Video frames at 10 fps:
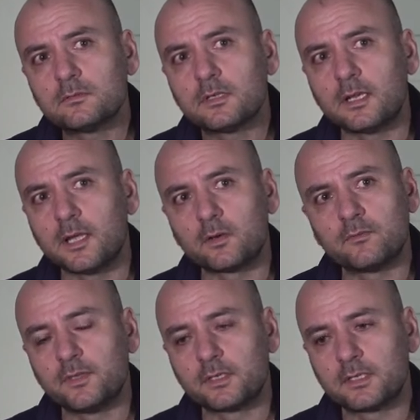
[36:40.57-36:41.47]
A lot of
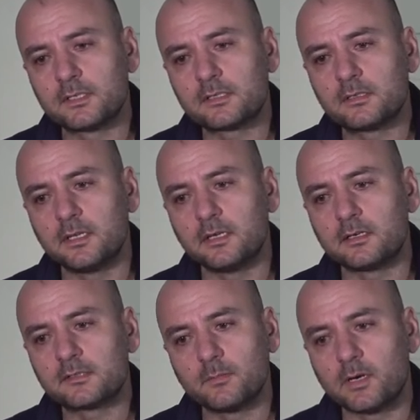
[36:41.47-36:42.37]
their kids, they are
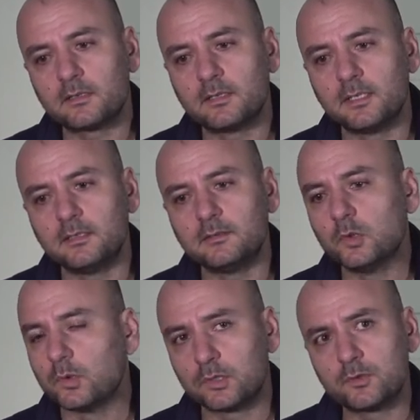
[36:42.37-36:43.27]
smart. They
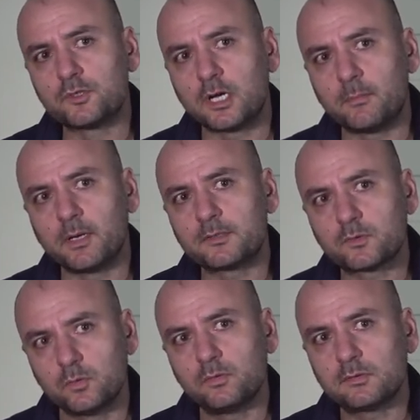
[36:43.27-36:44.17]
doing good job at
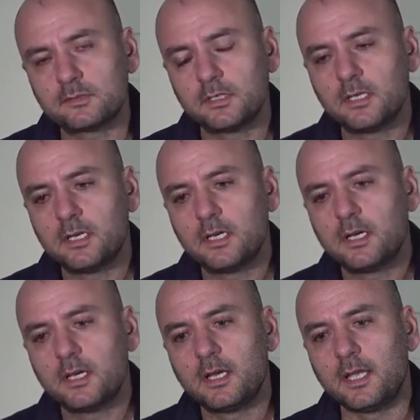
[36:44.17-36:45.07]
schools,
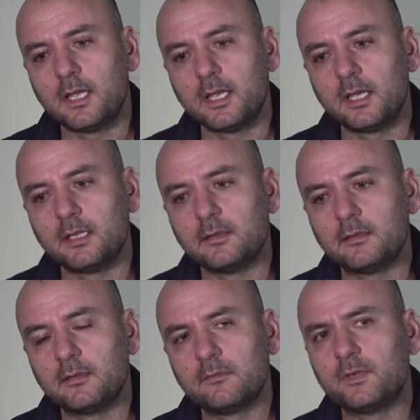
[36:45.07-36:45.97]

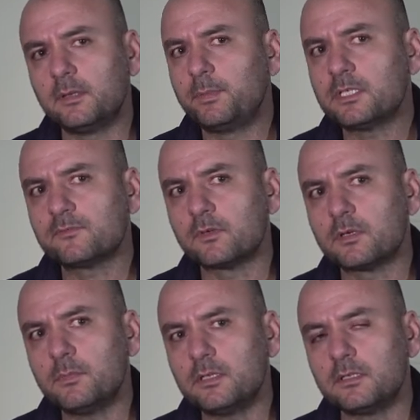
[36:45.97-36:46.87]
and very peaceful
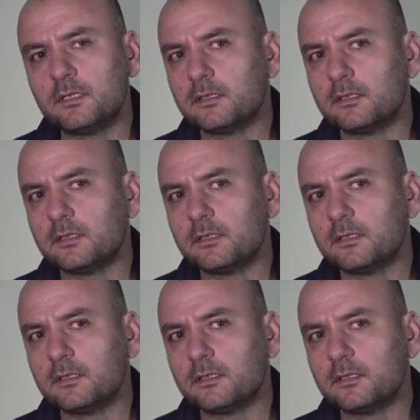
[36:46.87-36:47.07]
community.